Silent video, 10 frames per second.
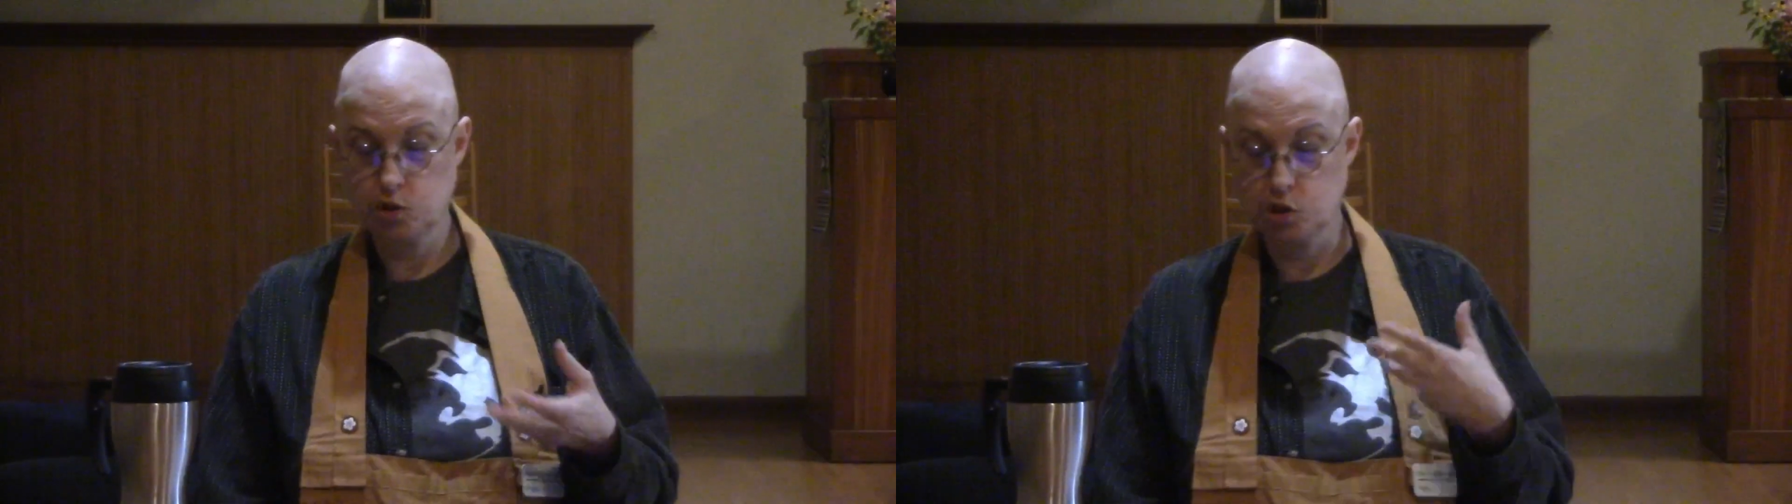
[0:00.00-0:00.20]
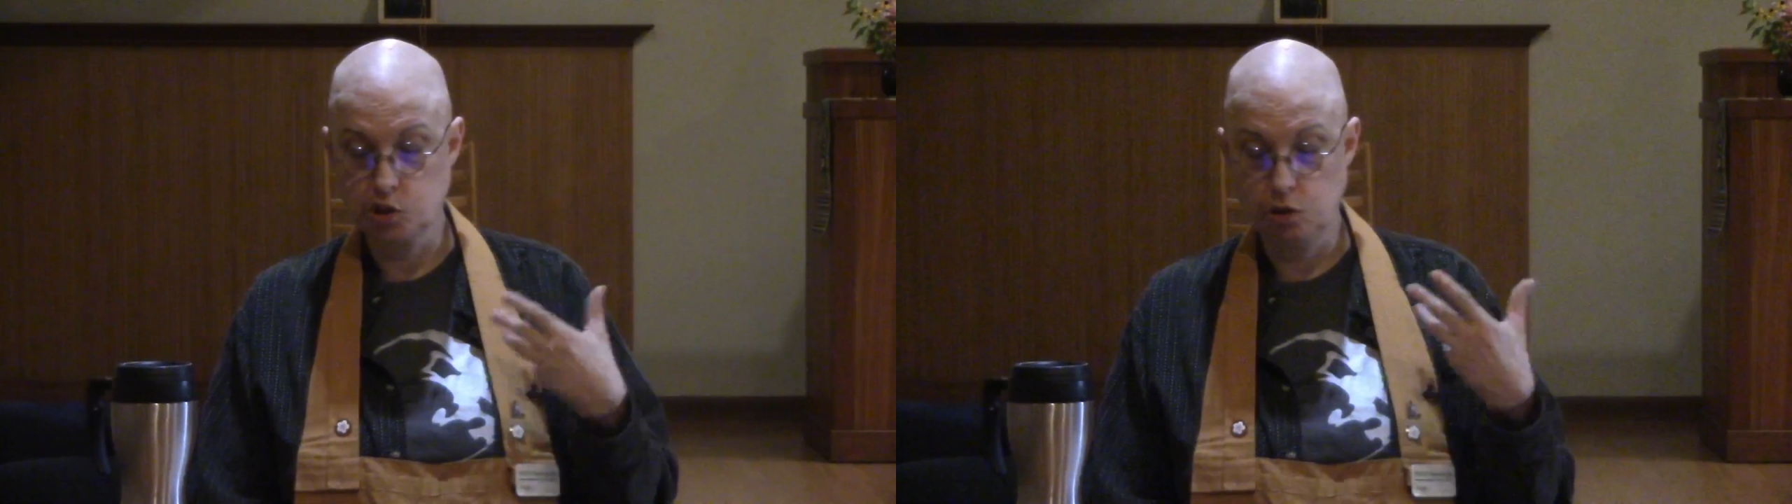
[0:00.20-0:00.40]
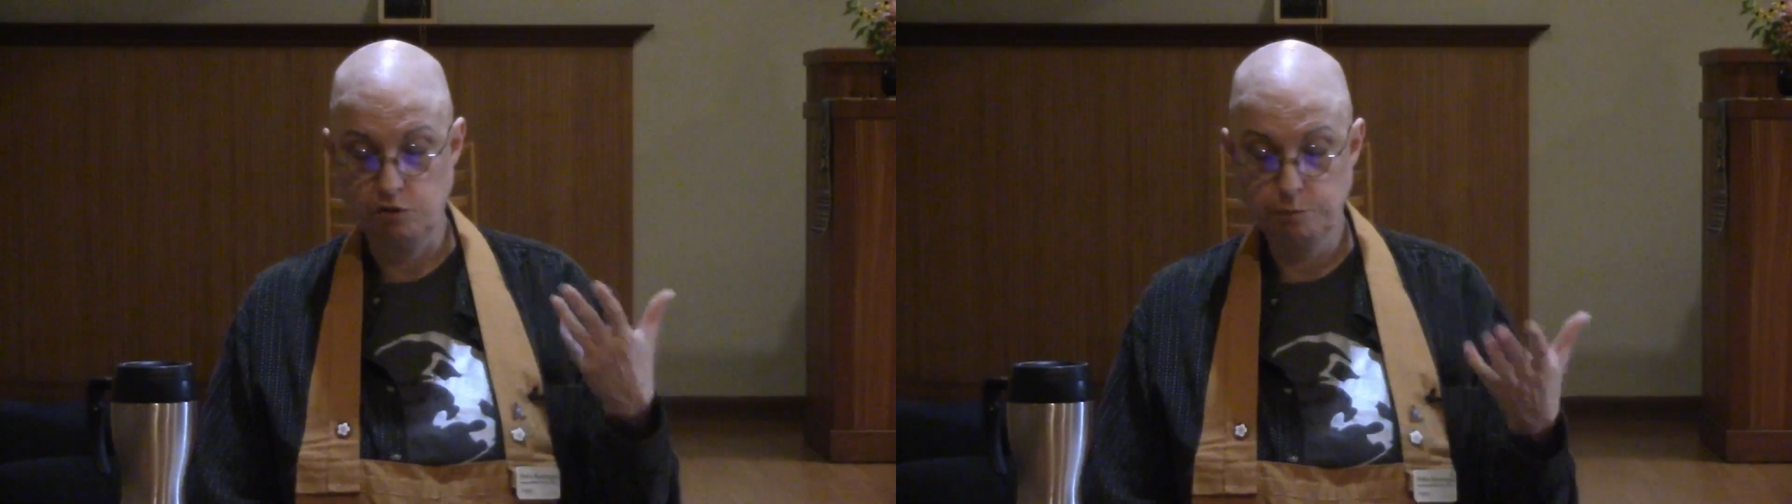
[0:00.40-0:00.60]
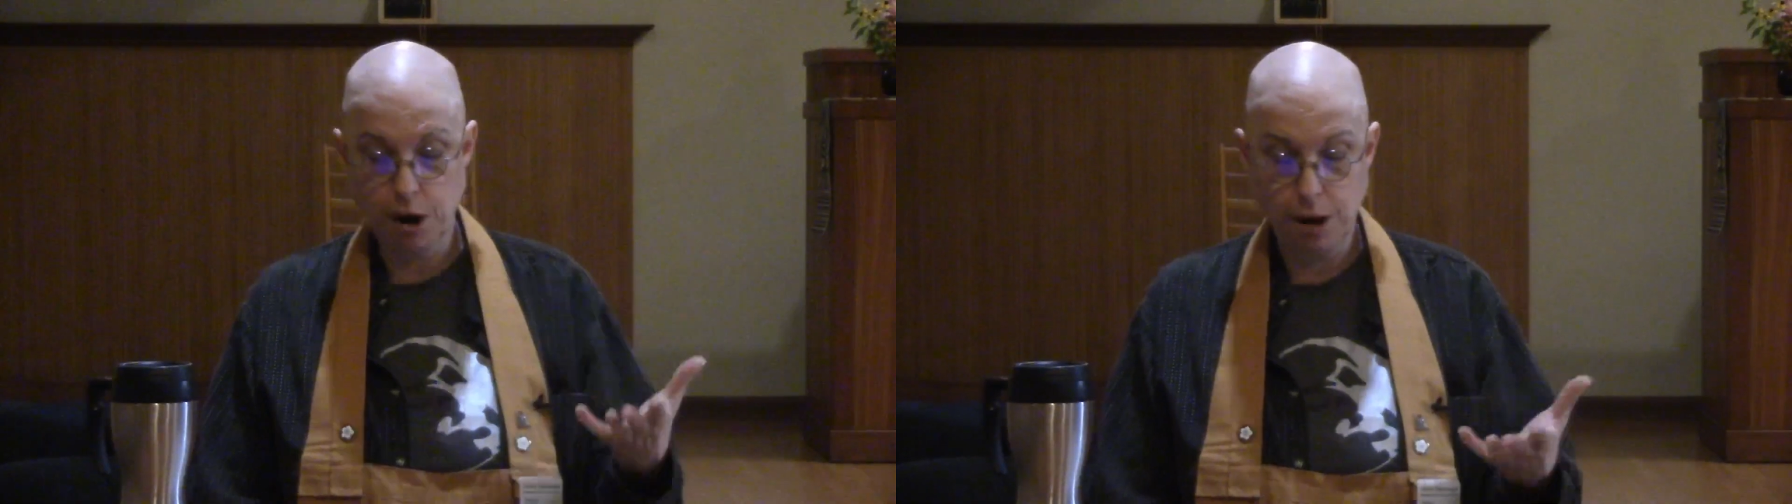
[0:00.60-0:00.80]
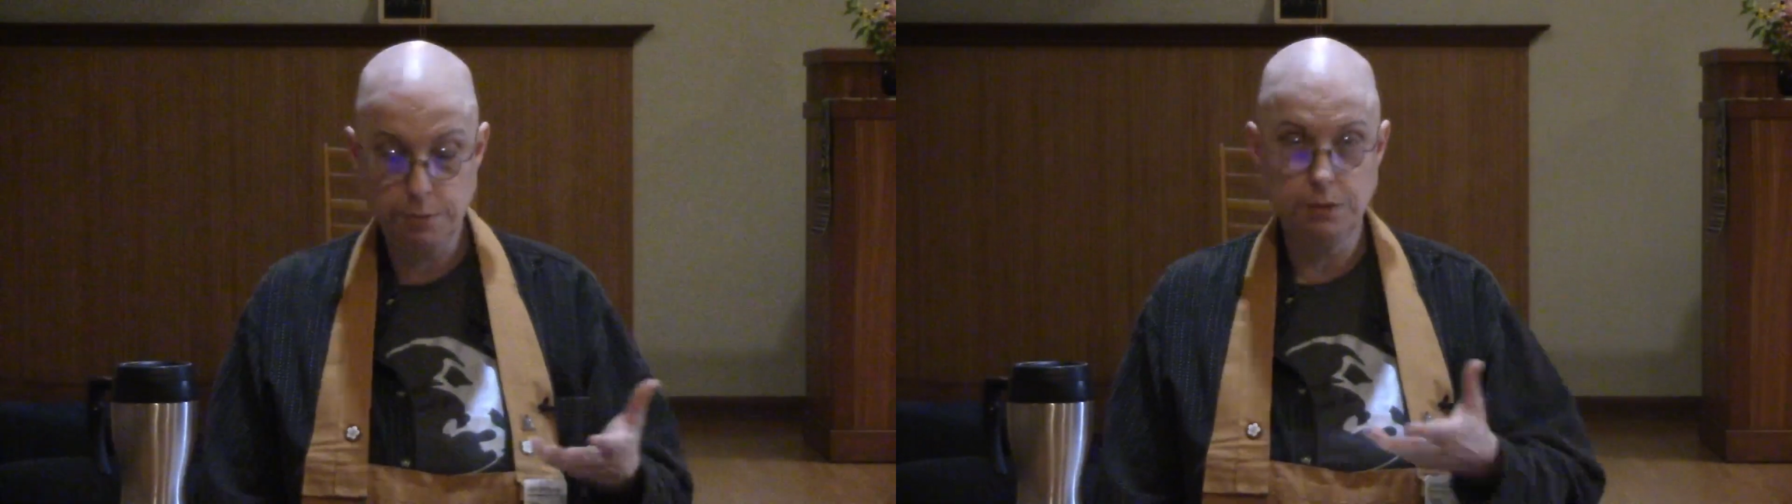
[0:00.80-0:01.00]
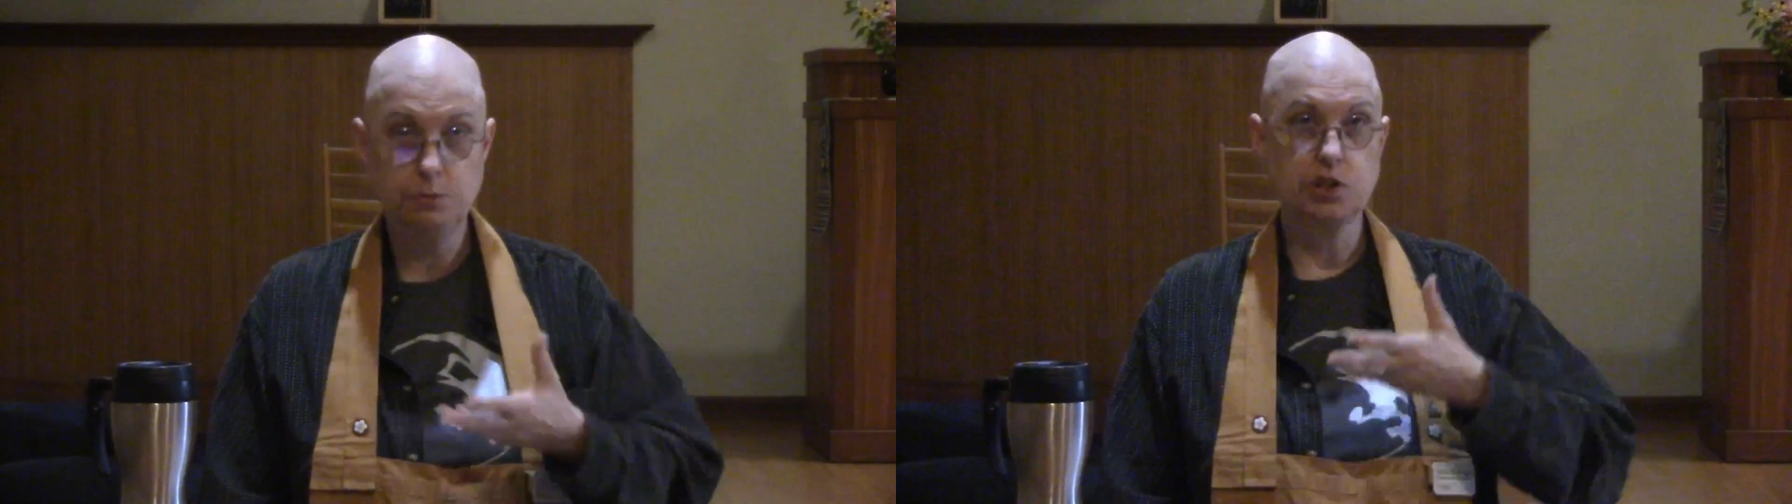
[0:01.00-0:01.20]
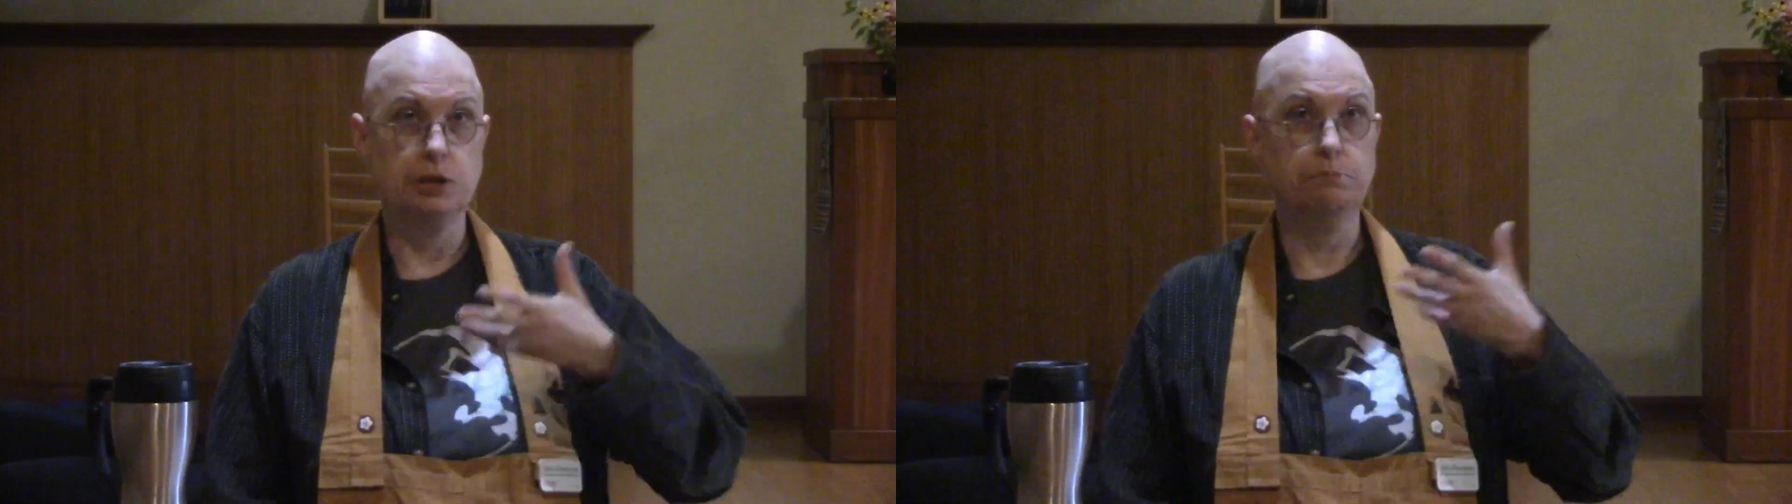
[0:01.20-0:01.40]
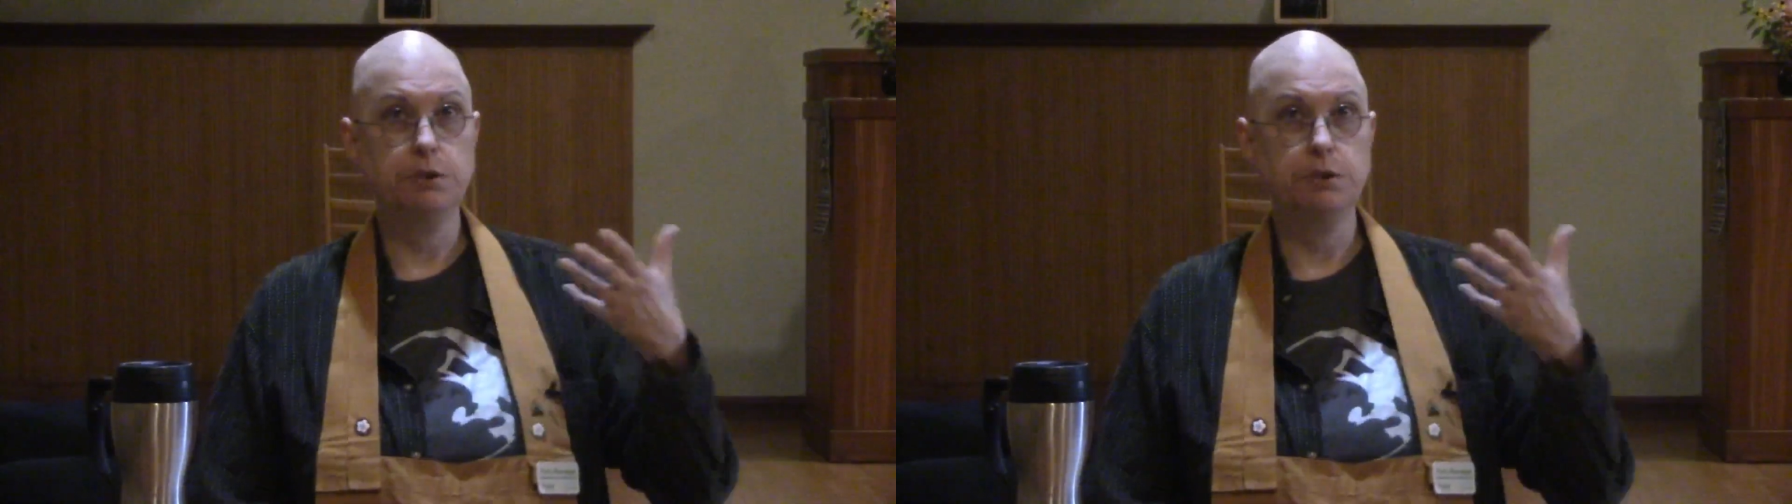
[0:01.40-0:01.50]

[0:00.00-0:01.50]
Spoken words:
to solve problems and